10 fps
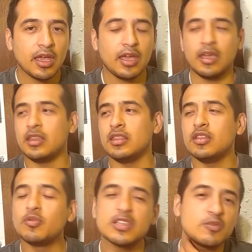And
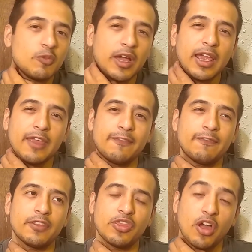the reason why I
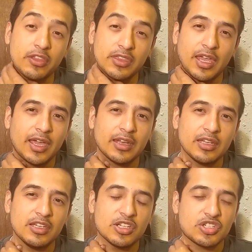thought
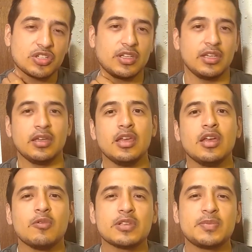that initially
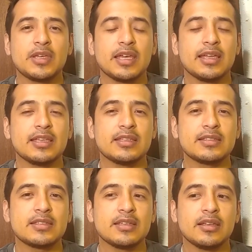was
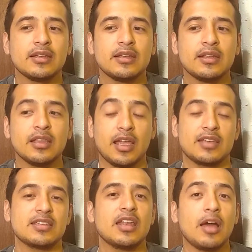because, like
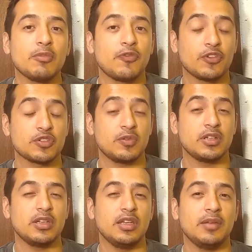I said, I'm the first
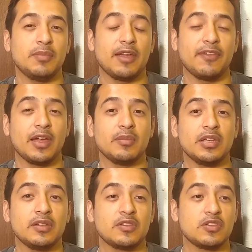one in my
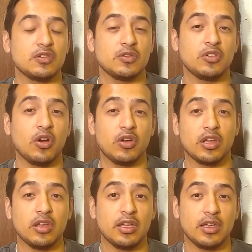family to go to
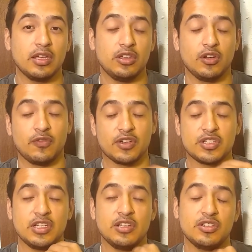a
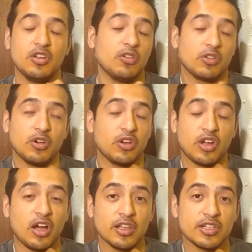university, to go to
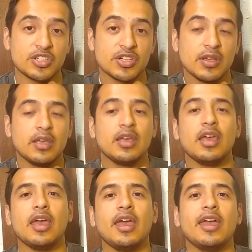college.
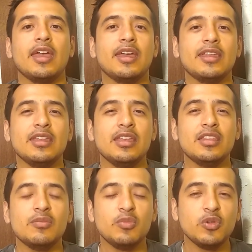And
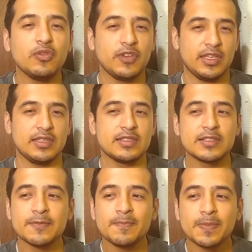in the
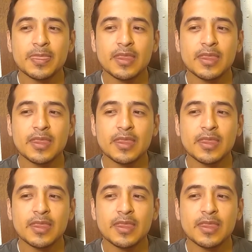movies,